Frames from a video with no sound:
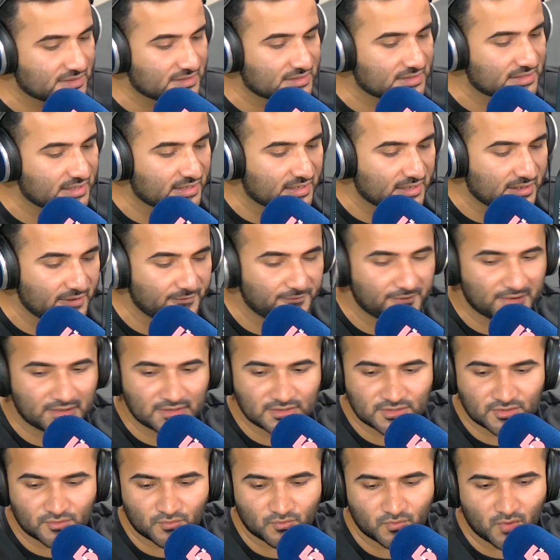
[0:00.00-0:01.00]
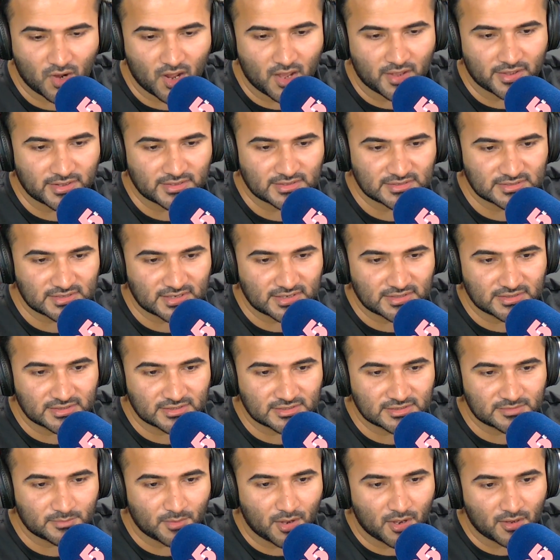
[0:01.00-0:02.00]
and significant rise in the
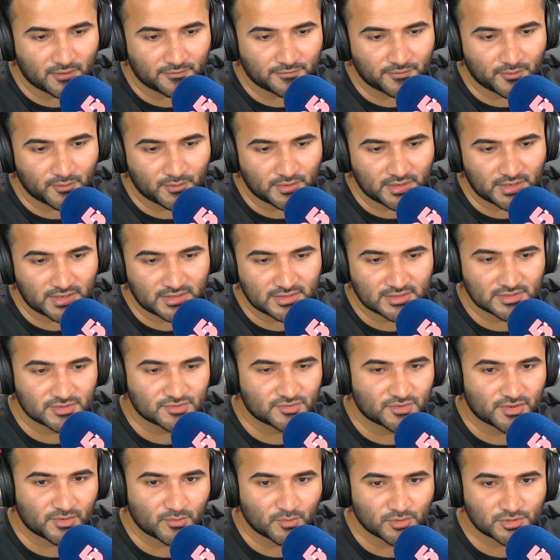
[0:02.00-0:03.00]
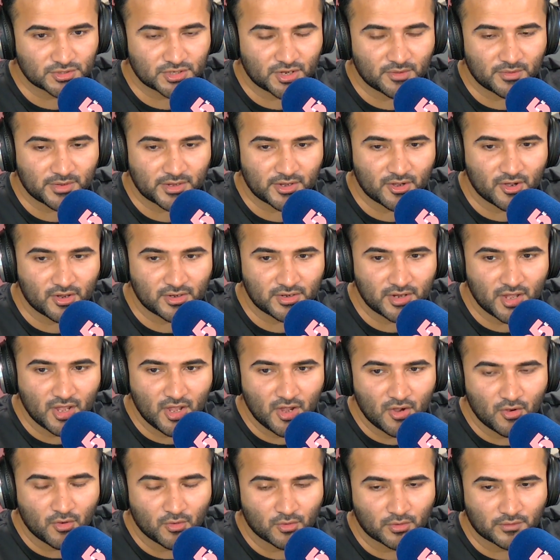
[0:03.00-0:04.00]
smartphone industry. What's going on?
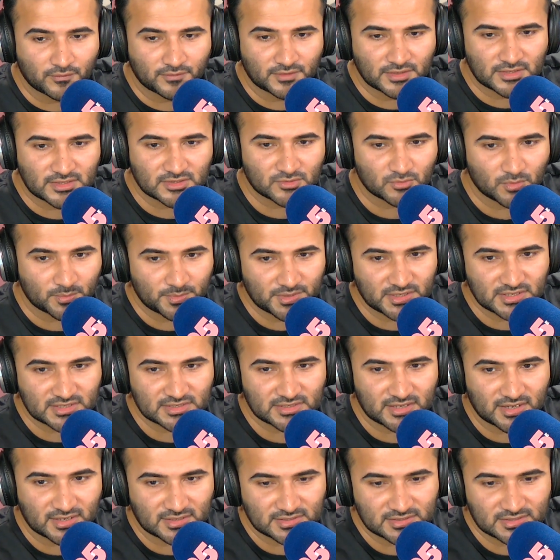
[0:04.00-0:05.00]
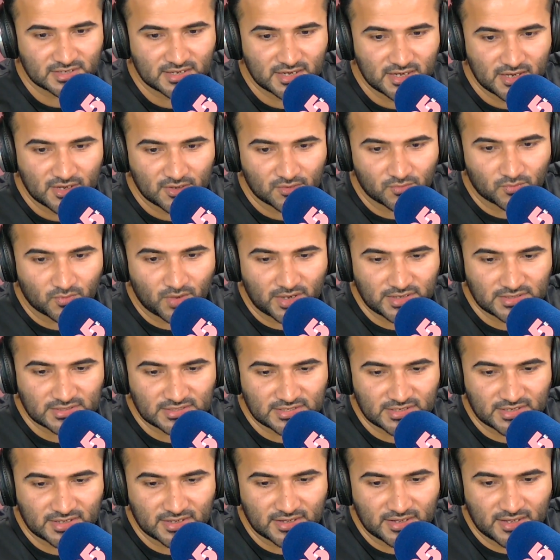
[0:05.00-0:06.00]
All of this will be discussed right
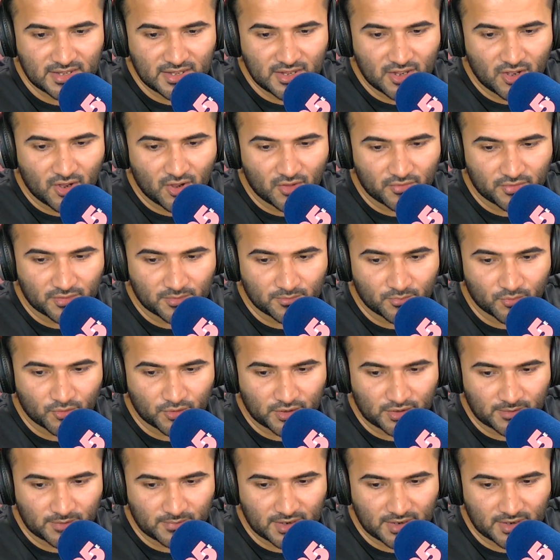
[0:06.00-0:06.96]
here on the Morning